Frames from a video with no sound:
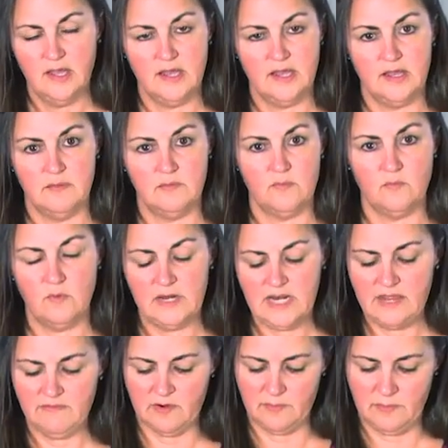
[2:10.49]

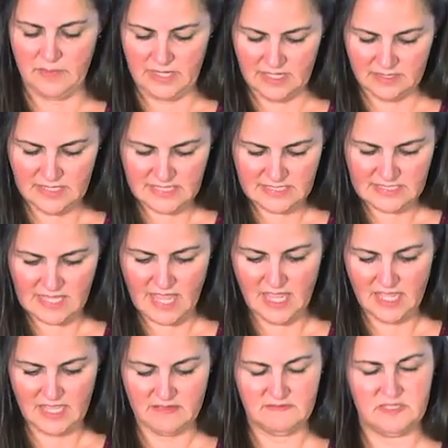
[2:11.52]
whatever, but at least
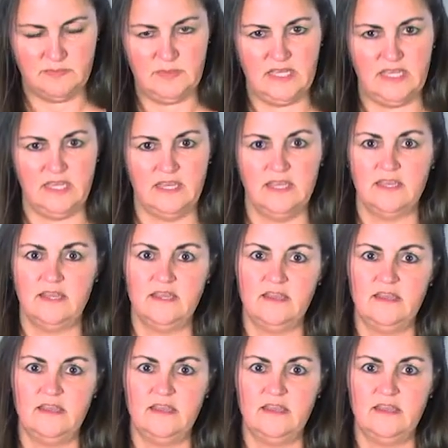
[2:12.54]
that gives me